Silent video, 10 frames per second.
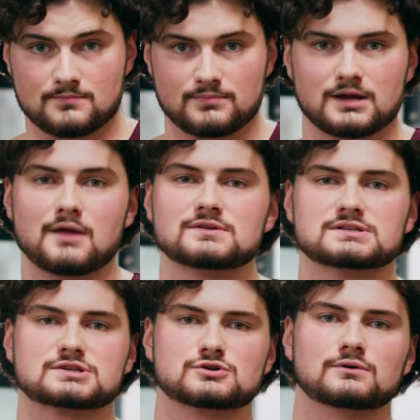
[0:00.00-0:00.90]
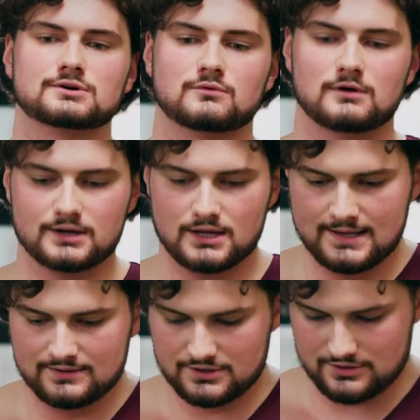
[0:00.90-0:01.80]
but if it's a shorter one,
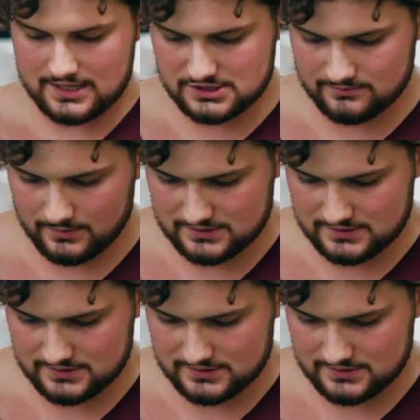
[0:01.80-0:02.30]
then you're actually gonna be